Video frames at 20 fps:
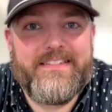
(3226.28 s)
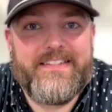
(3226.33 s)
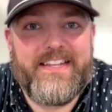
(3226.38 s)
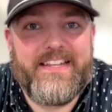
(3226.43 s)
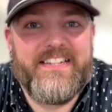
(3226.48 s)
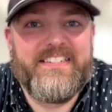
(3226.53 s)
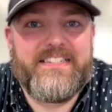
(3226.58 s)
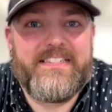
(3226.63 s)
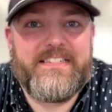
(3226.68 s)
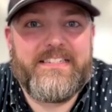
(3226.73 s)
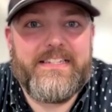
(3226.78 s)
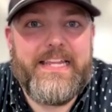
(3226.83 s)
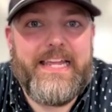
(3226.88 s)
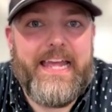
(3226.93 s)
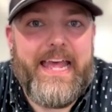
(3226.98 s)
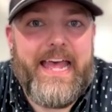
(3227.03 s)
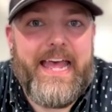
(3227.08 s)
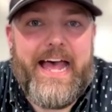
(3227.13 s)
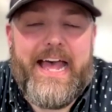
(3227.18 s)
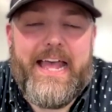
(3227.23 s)
because
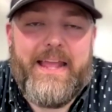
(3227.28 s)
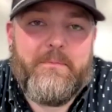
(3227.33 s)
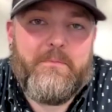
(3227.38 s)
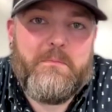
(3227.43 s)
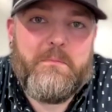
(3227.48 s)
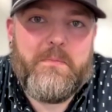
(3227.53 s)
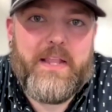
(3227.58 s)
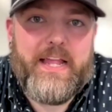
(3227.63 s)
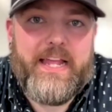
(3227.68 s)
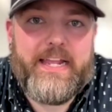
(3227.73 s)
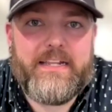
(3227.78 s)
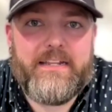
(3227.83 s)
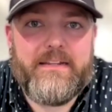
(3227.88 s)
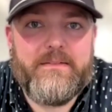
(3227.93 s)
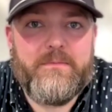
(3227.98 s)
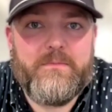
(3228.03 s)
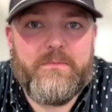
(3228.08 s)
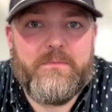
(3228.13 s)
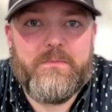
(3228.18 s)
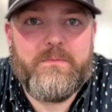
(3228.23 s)
I like,
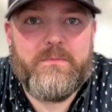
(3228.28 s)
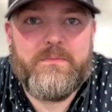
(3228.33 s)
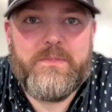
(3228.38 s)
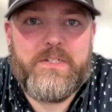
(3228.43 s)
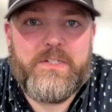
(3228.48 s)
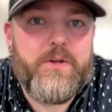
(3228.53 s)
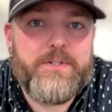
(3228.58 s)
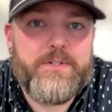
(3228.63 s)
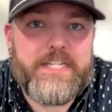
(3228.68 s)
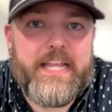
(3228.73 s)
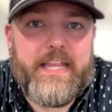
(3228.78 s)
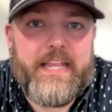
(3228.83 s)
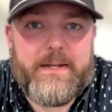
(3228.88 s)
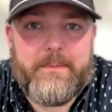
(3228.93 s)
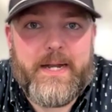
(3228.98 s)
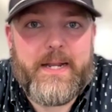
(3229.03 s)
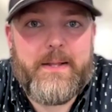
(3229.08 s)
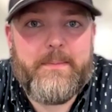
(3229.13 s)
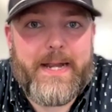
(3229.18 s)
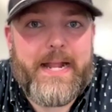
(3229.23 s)
don't tell
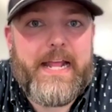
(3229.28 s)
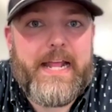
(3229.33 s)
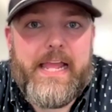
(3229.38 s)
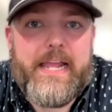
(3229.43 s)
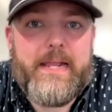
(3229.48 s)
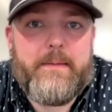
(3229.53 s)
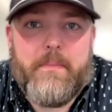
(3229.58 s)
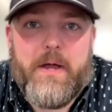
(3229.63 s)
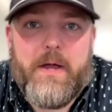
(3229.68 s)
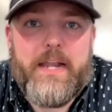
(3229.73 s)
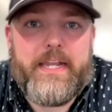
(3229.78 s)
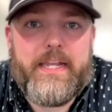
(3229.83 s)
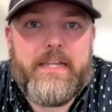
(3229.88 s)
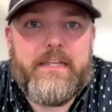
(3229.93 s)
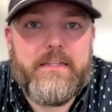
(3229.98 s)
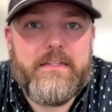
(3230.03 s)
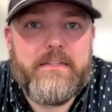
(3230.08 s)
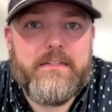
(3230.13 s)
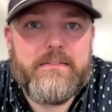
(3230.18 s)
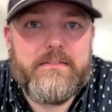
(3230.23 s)
anybody, but I like
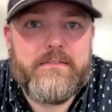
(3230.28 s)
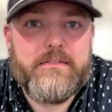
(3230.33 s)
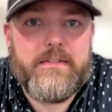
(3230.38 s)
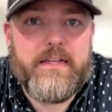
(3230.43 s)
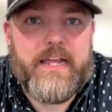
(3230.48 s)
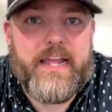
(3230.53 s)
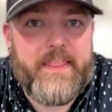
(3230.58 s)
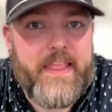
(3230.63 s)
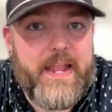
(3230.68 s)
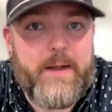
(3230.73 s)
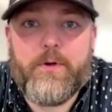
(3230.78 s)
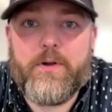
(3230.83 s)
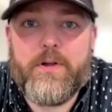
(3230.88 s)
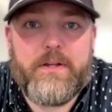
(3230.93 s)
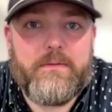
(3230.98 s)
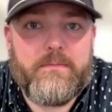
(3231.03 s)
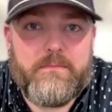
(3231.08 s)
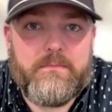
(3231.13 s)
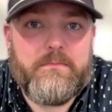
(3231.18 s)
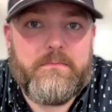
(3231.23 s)
money, and they
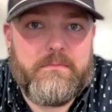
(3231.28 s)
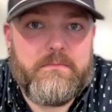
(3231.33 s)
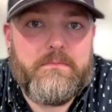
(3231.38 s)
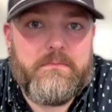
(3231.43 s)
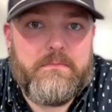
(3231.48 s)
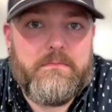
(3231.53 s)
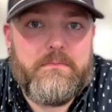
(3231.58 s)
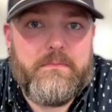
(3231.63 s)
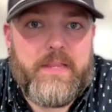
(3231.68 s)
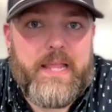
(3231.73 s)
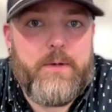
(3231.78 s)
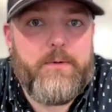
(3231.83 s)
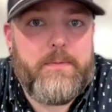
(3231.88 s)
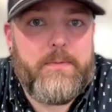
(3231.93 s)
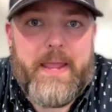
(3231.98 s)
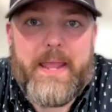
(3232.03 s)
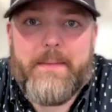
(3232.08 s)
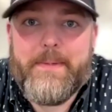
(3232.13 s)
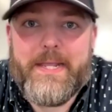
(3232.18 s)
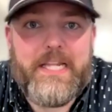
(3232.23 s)

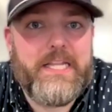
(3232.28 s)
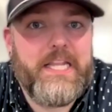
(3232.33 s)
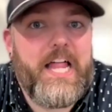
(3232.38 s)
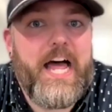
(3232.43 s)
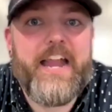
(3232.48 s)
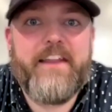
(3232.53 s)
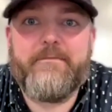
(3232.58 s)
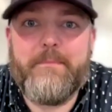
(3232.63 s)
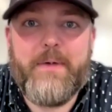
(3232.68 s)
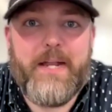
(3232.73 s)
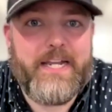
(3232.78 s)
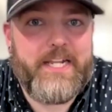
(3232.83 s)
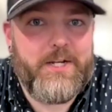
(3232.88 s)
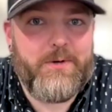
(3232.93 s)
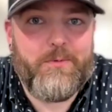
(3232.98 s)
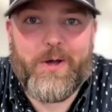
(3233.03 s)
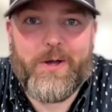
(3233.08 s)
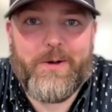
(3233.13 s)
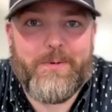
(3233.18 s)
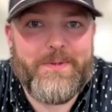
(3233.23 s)
would pay me a lot of money
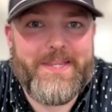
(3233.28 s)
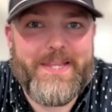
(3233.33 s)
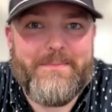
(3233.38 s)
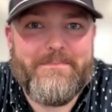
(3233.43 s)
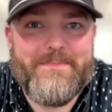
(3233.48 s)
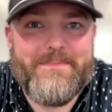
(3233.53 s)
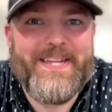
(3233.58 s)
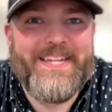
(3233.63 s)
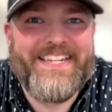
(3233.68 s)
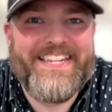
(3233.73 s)
to work with them.